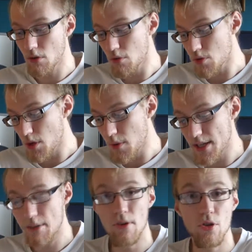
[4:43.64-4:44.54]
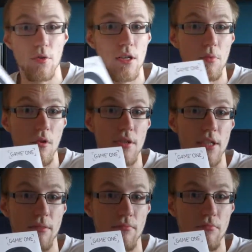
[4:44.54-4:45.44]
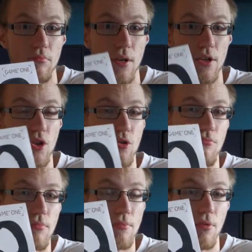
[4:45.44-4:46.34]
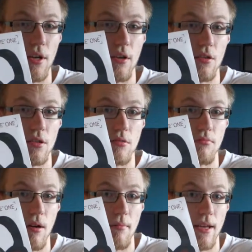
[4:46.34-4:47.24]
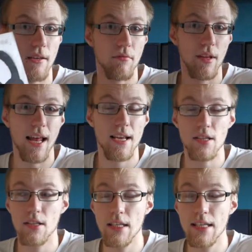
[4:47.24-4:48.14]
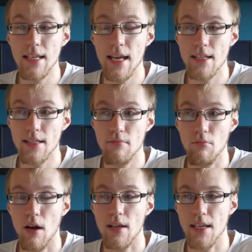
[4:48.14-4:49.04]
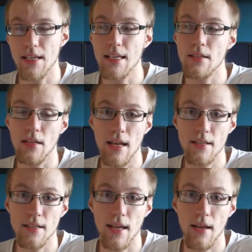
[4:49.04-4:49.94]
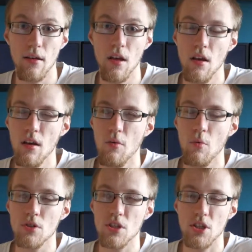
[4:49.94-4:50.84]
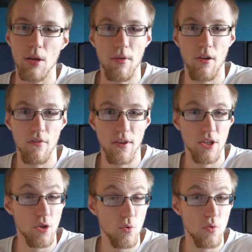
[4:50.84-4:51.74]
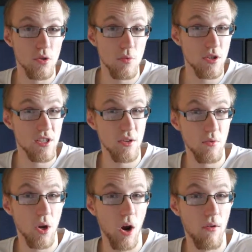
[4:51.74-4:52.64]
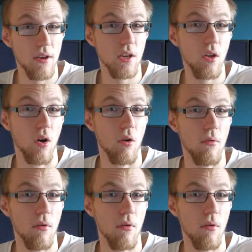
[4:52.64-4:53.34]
Also, it says about 2 years warranty, which is pretty good. I mean, the last decent headset was the Siberia V2s, which I still currently got.